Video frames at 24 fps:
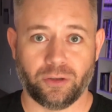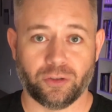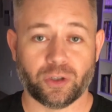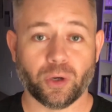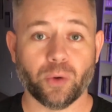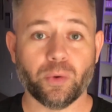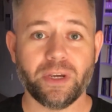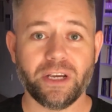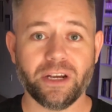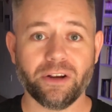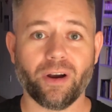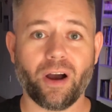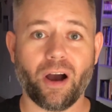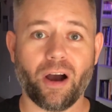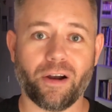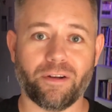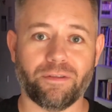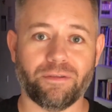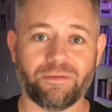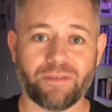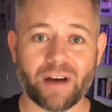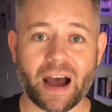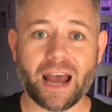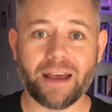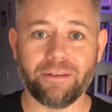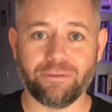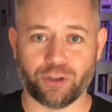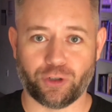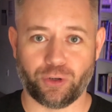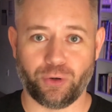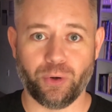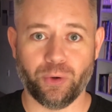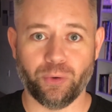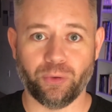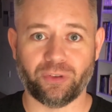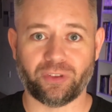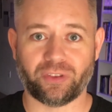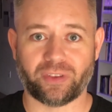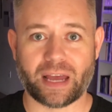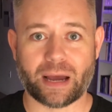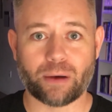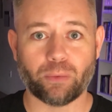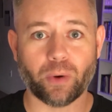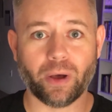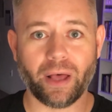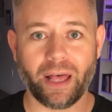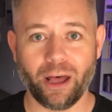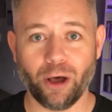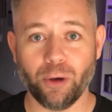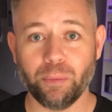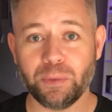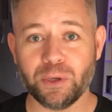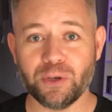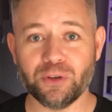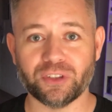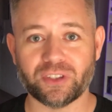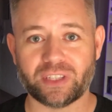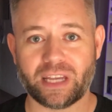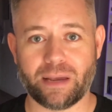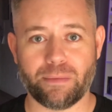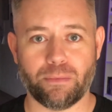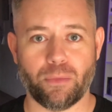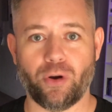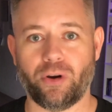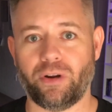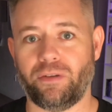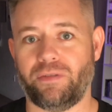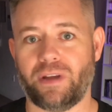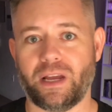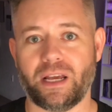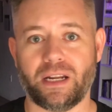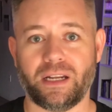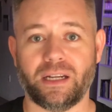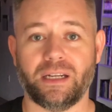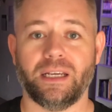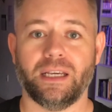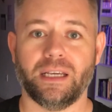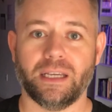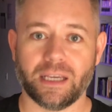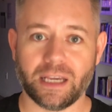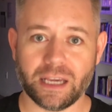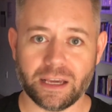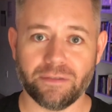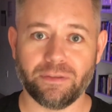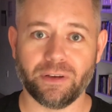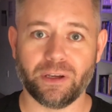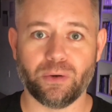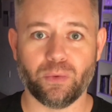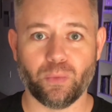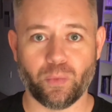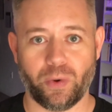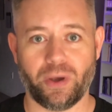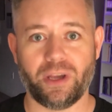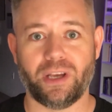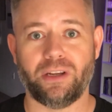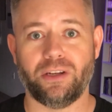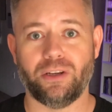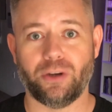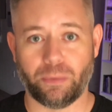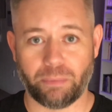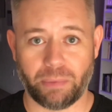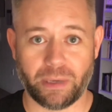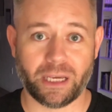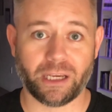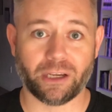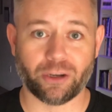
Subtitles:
So here are 5 truths that will help you stay motivated even when you're being